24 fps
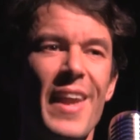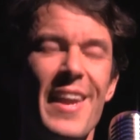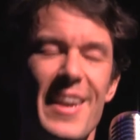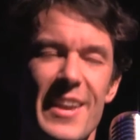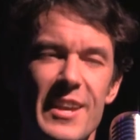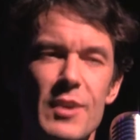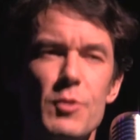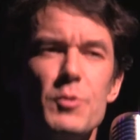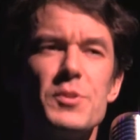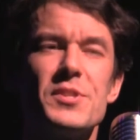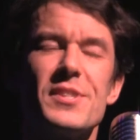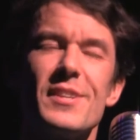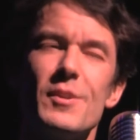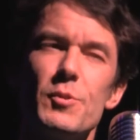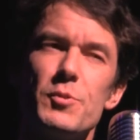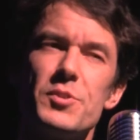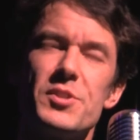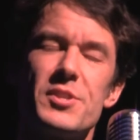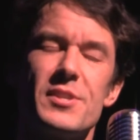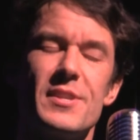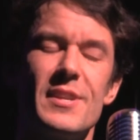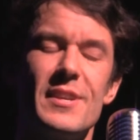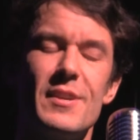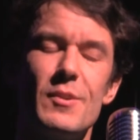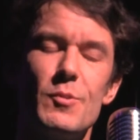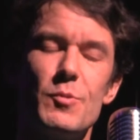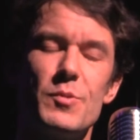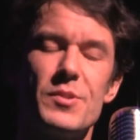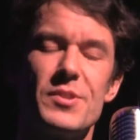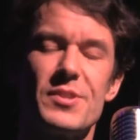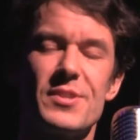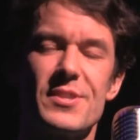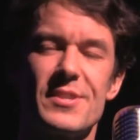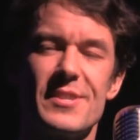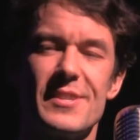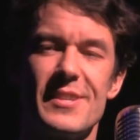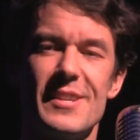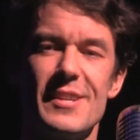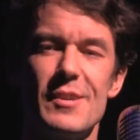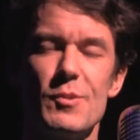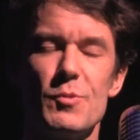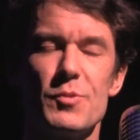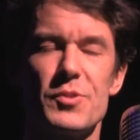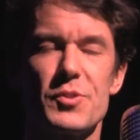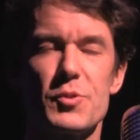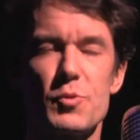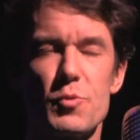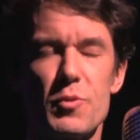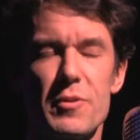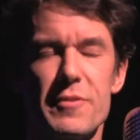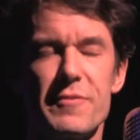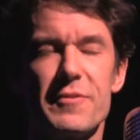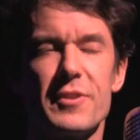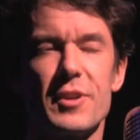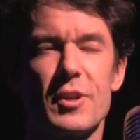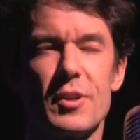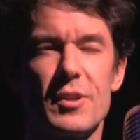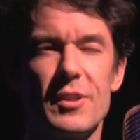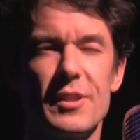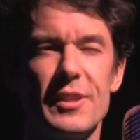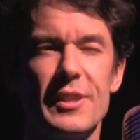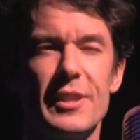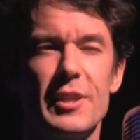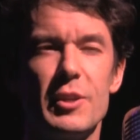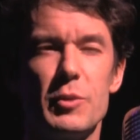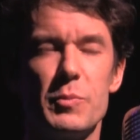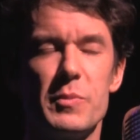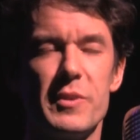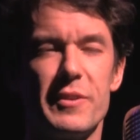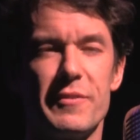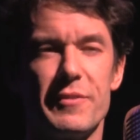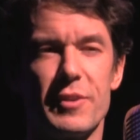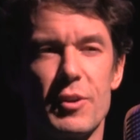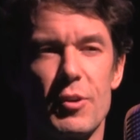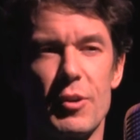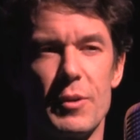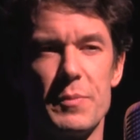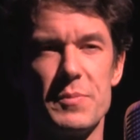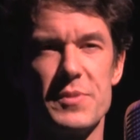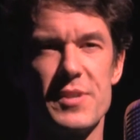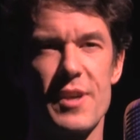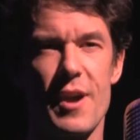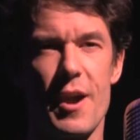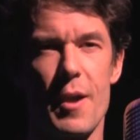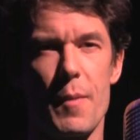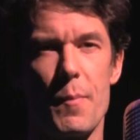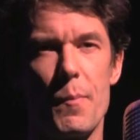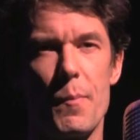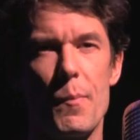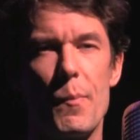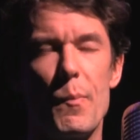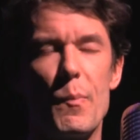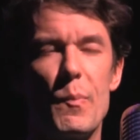it was sort of a little bit of a grim time.